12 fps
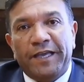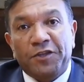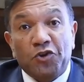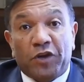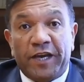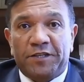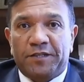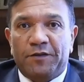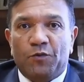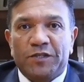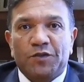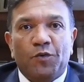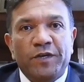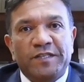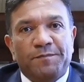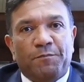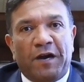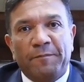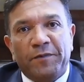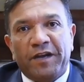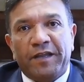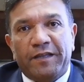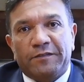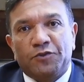Education was always
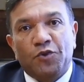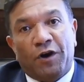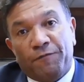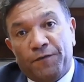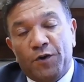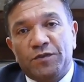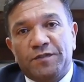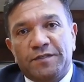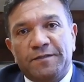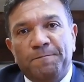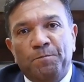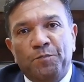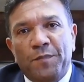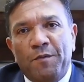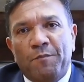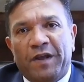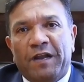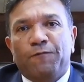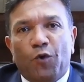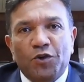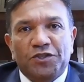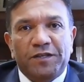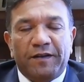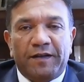primary to our folks, but
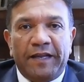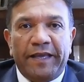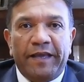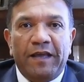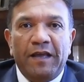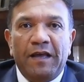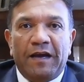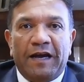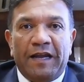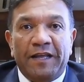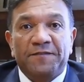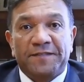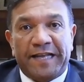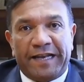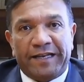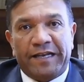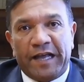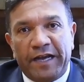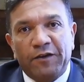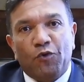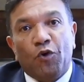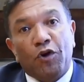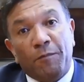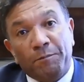unfortunately, I left Standard 9
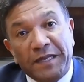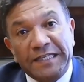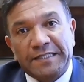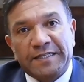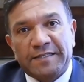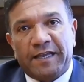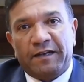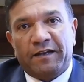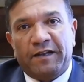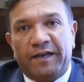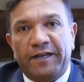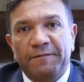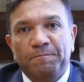or completed Standard 9.